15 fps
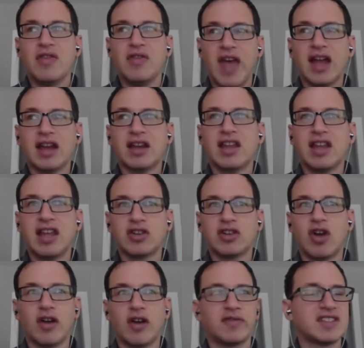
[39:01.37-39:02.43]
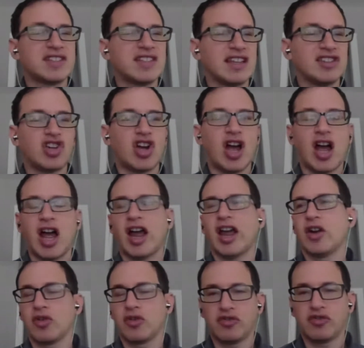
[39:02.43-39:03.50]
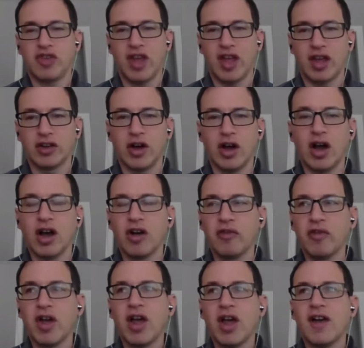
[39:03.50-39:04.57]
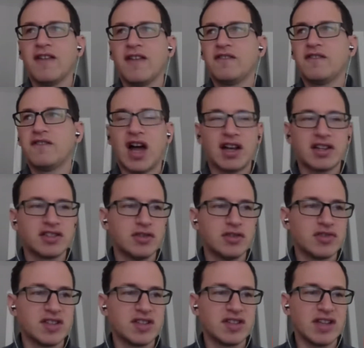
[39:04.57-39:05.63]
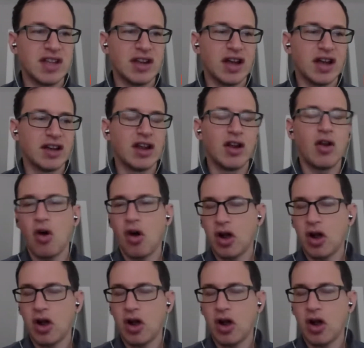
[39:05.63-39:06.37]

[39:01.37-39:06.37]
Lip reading: that kicked off this entire thing of Fox News is in on it.